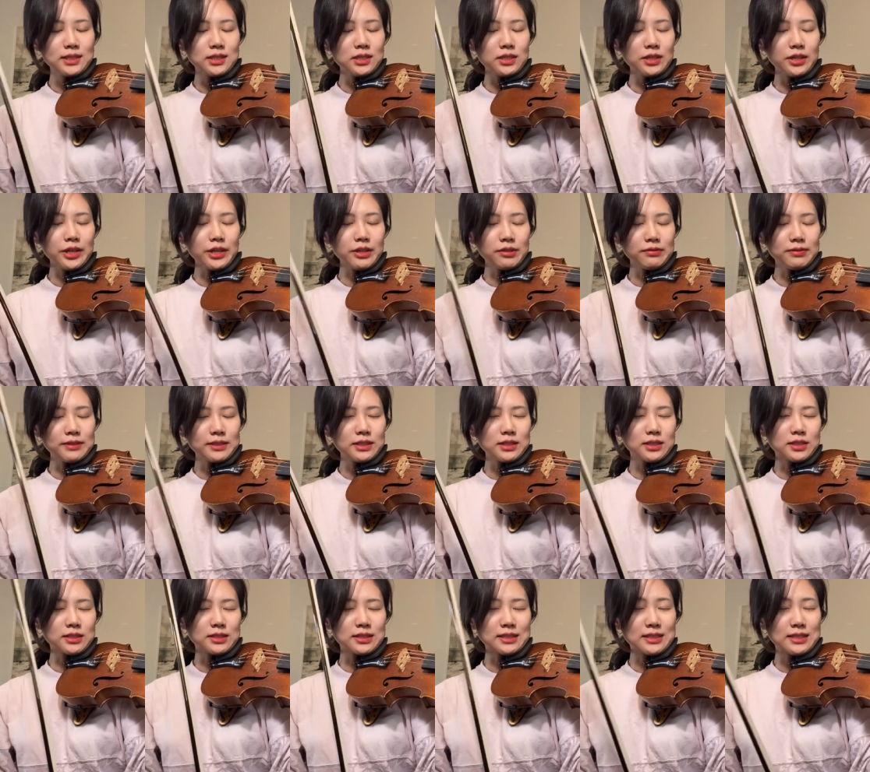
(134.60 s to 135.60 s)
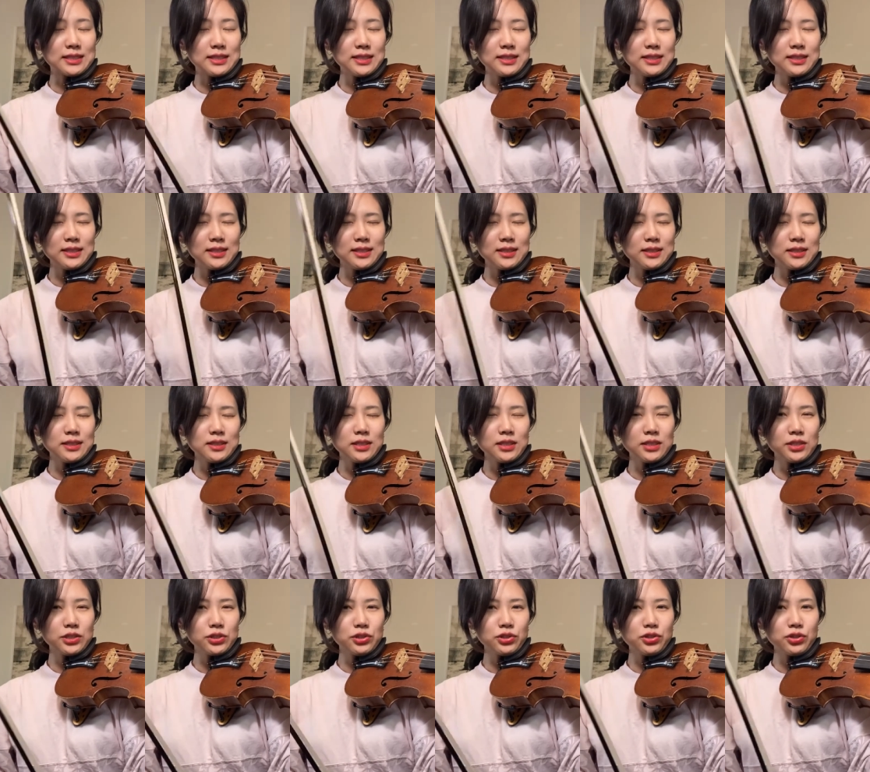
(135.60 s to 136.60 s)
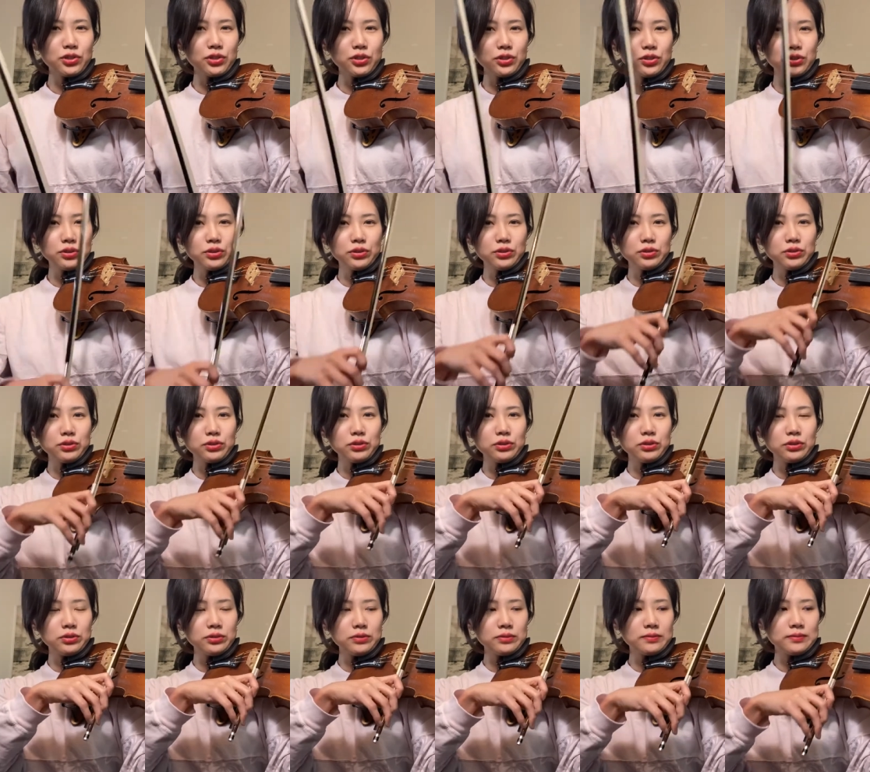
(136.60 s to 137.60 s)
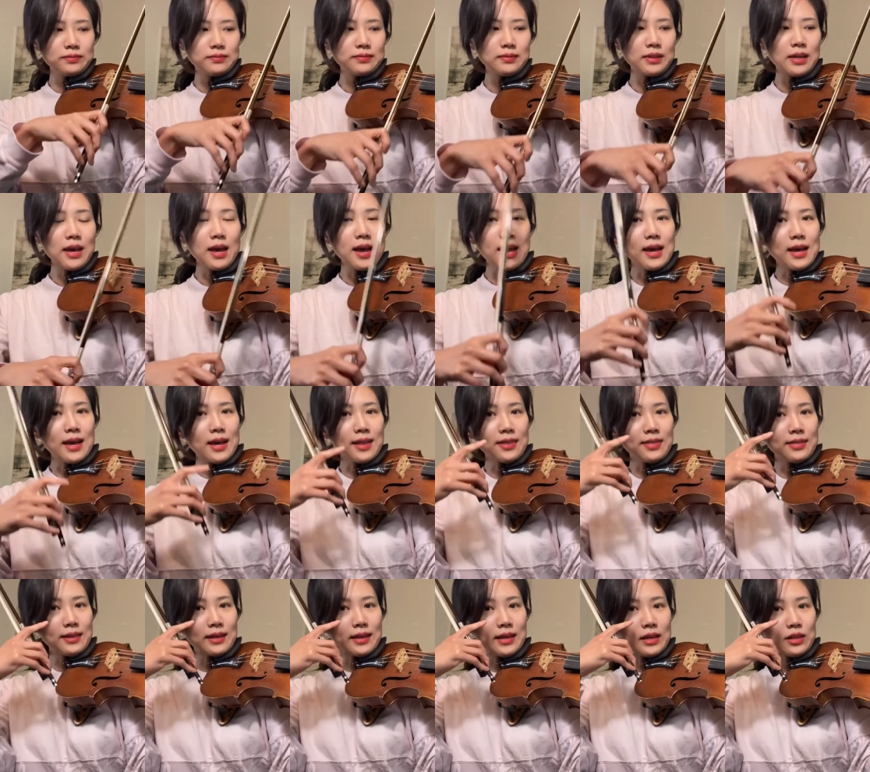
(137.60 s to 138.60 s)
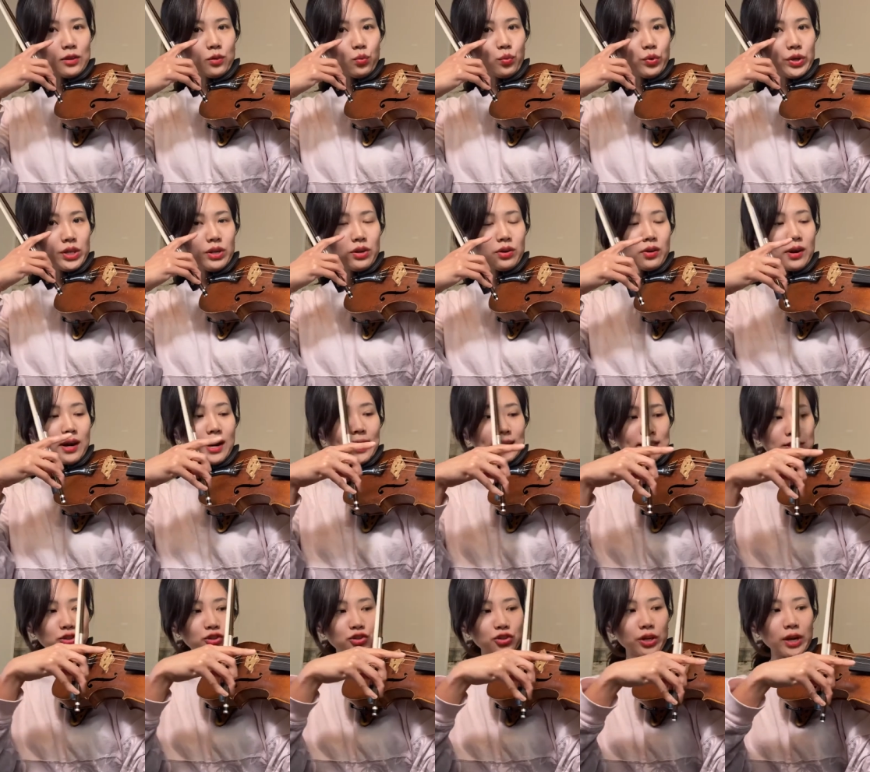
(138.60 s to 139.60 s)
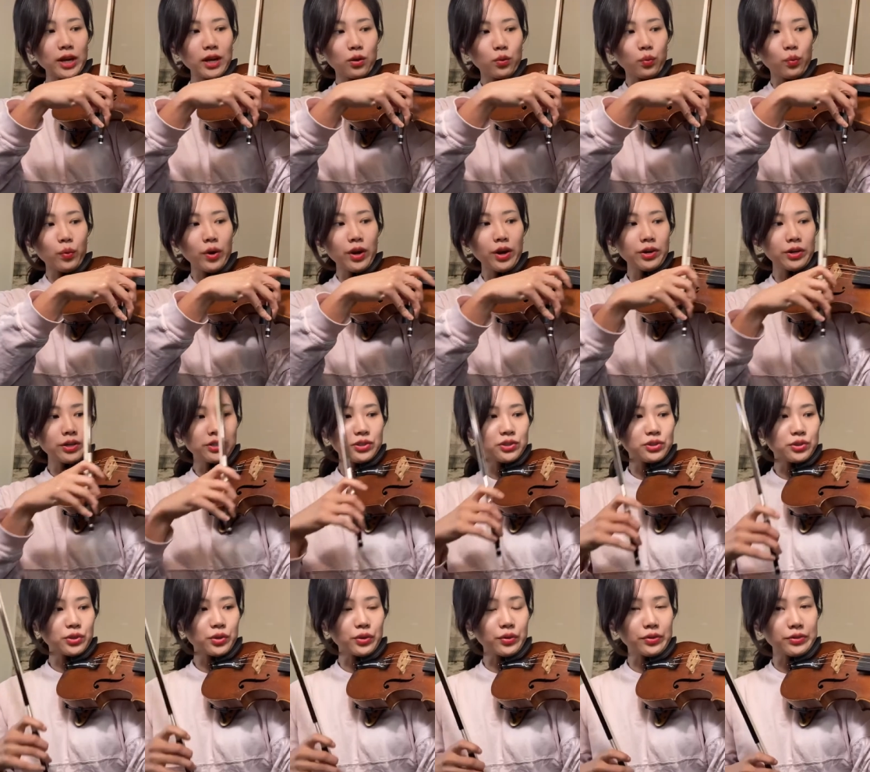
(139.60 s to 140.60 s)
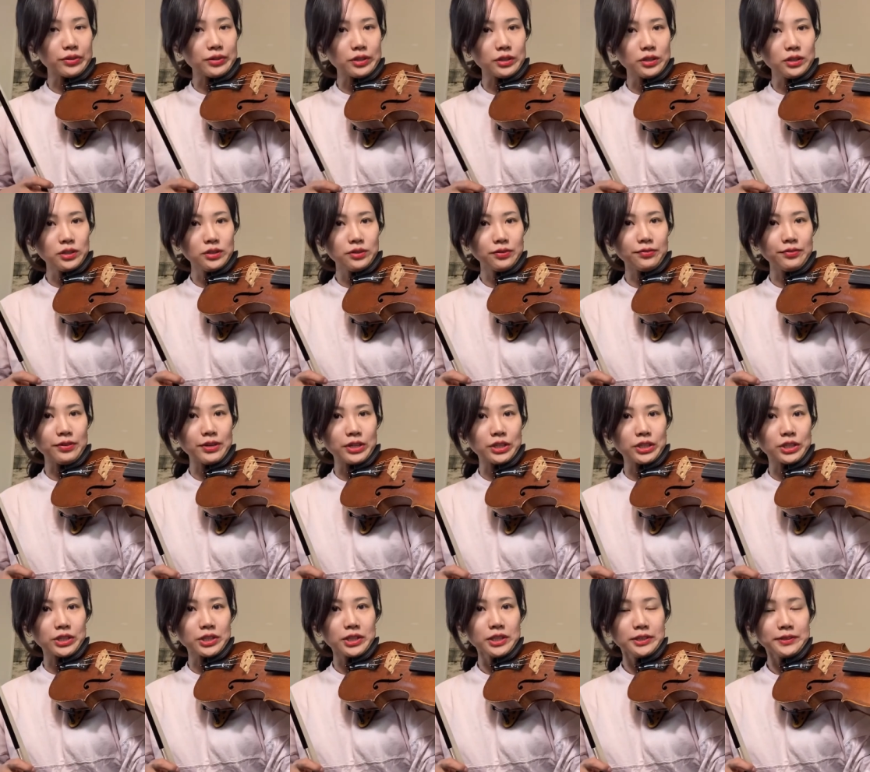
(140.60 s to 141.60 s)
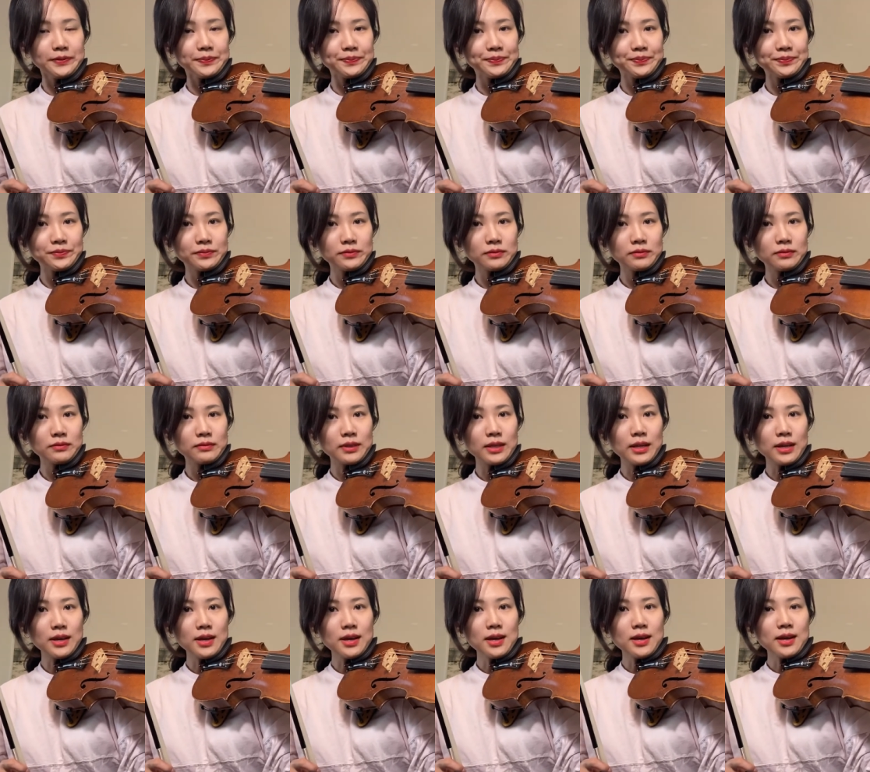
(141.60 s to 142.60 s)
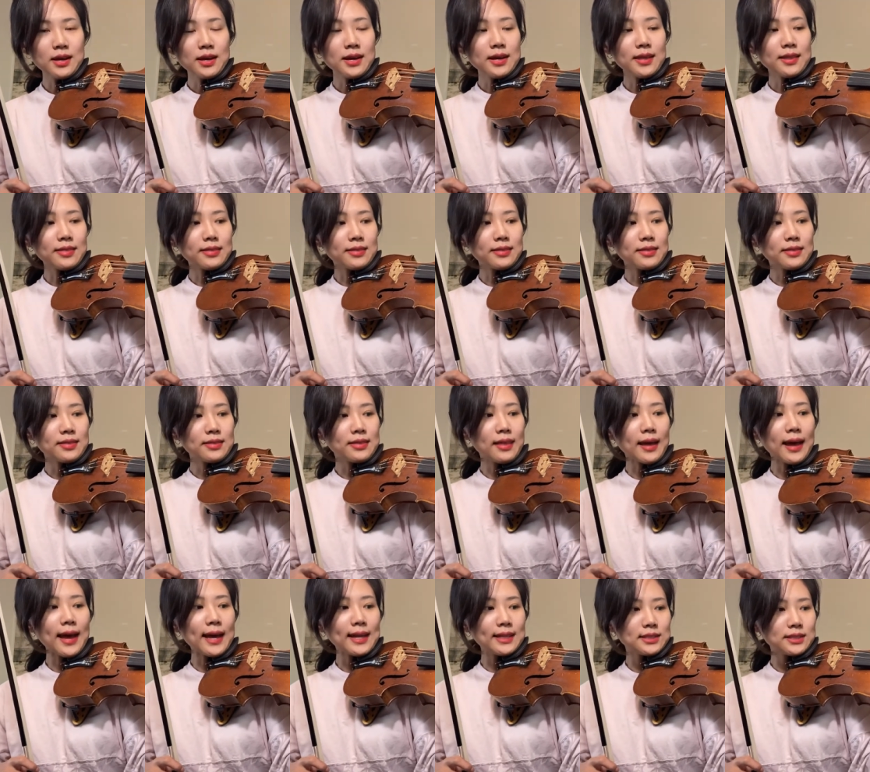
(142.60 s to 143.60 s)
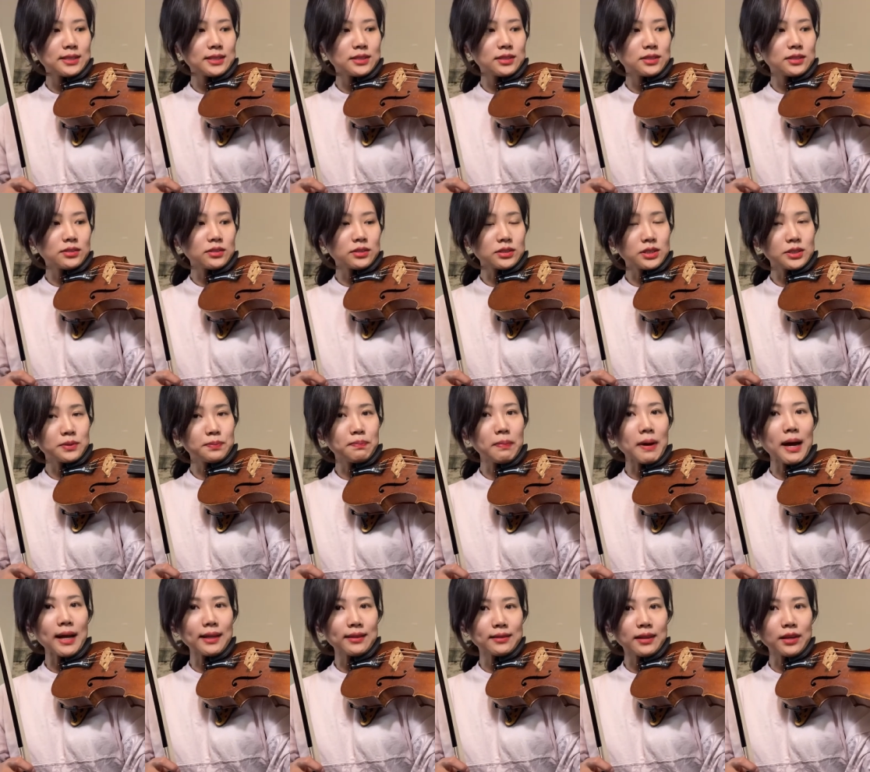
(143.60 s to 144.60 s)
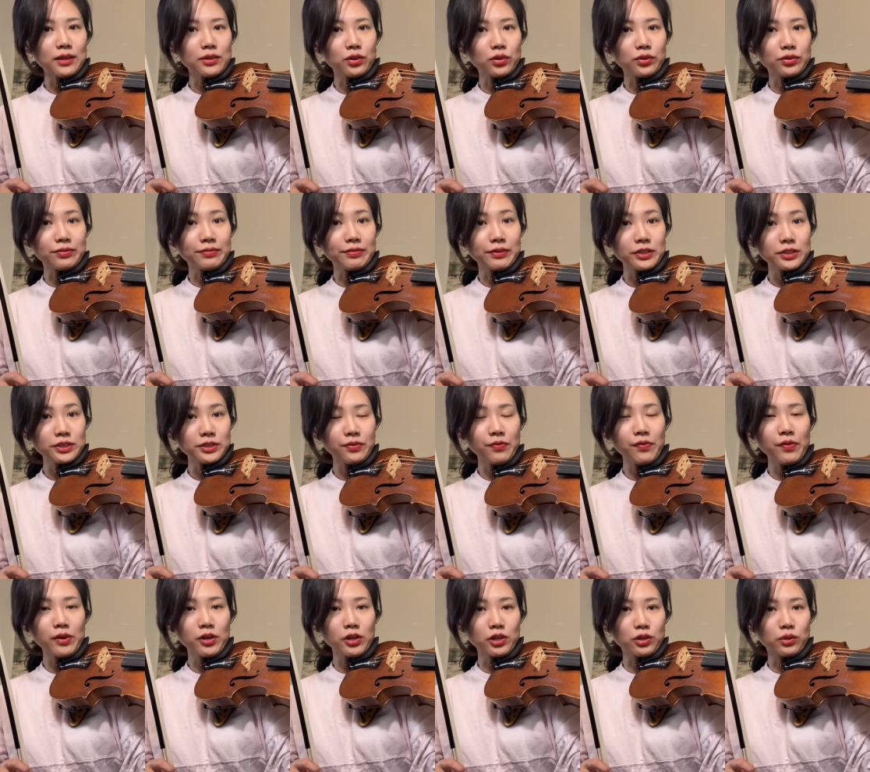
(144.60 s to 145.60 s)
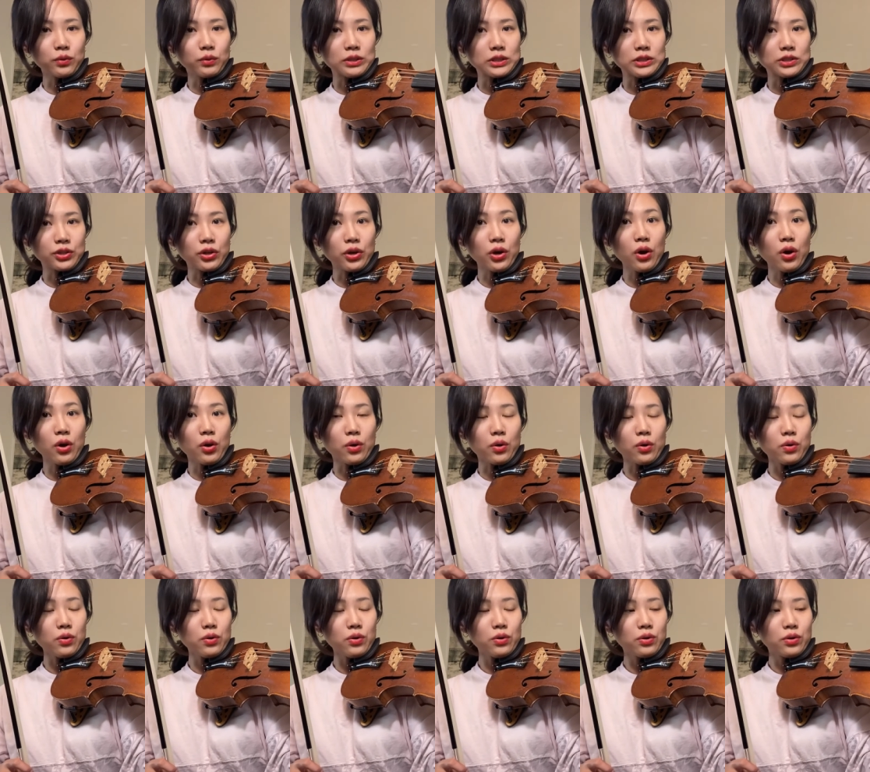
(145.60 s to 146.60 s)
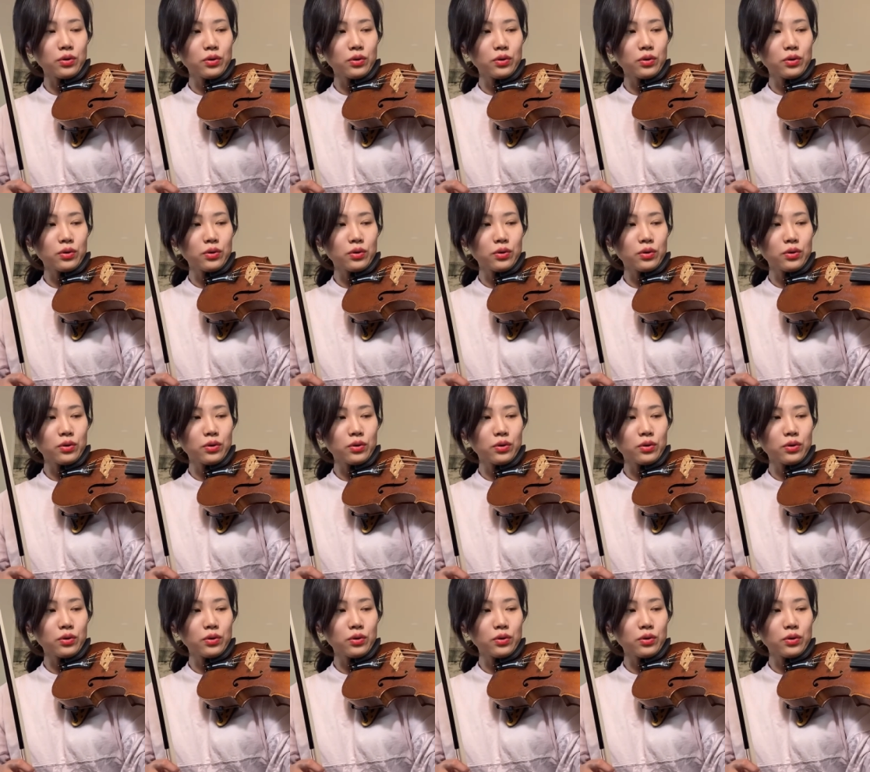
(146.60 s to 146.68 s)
carefully the D, the two, and then with your eyes check where is your third finger. That's the spot that your first finger will go